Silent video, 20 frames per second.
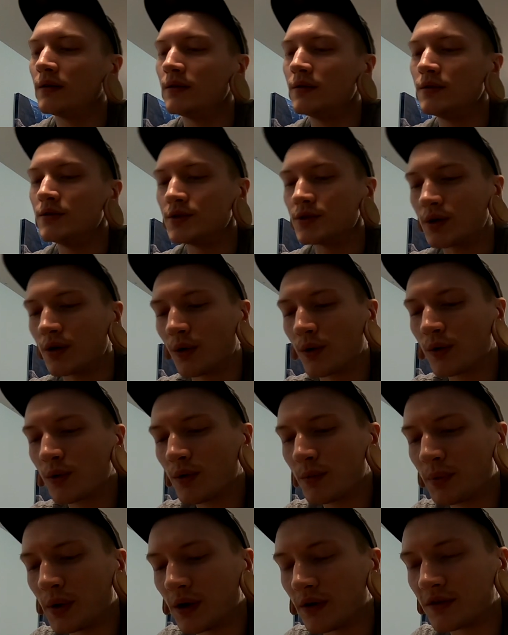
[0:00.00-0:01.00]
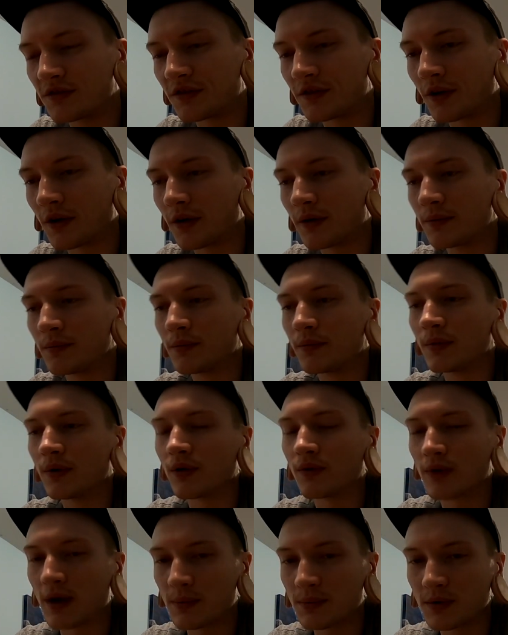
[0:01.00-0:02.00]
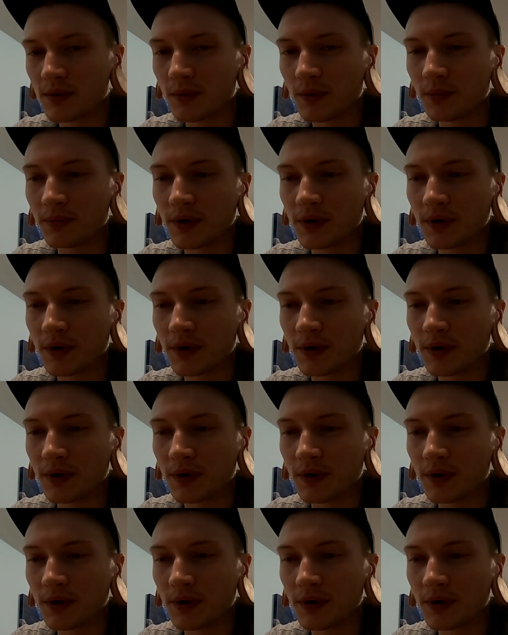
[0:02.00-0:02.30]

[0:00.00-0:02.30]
you should go to a piercer, a reputable